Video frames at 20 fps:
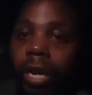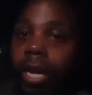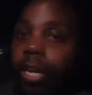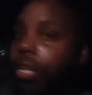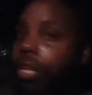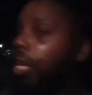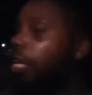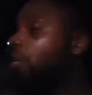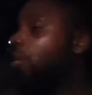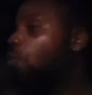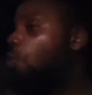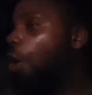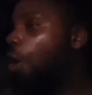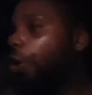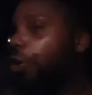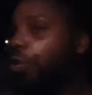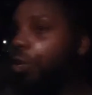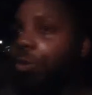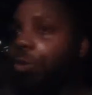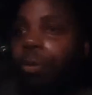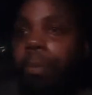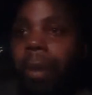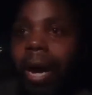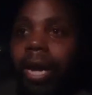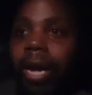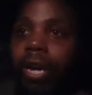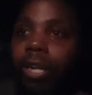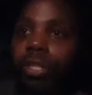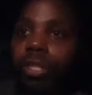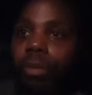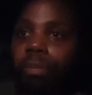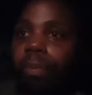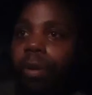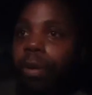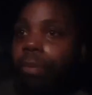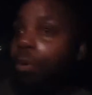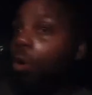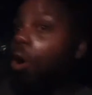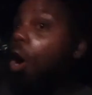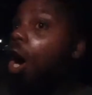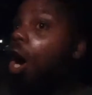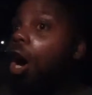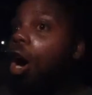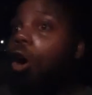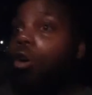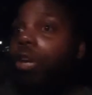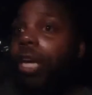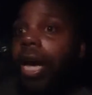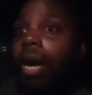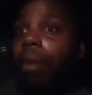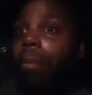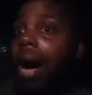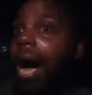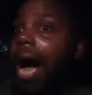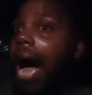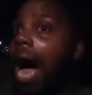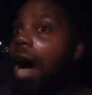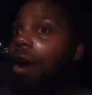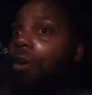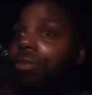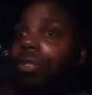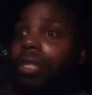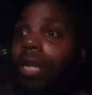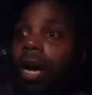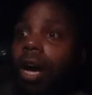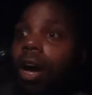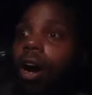You get to work, you may hear some people, oh yeah, my house,